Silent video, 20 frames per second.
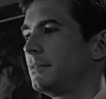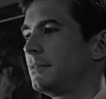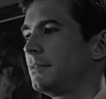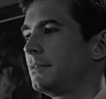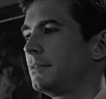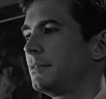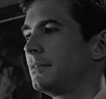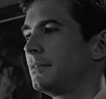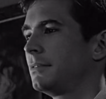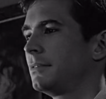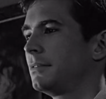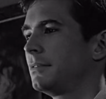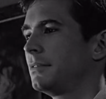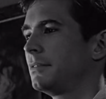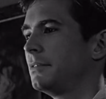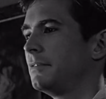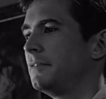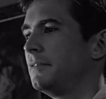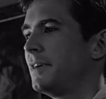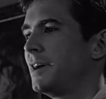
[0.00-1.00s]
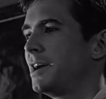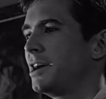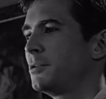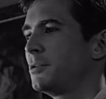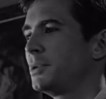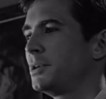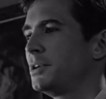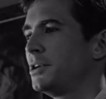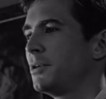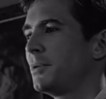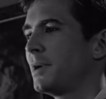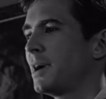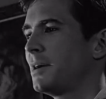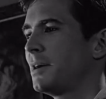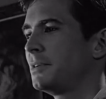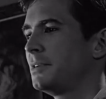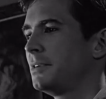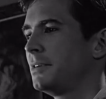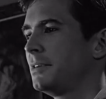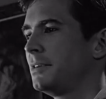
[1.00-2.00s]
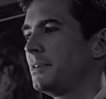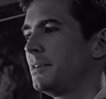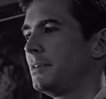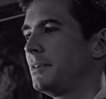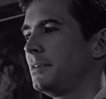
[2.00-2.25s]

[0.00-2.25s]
clearly displayed in the center of the background.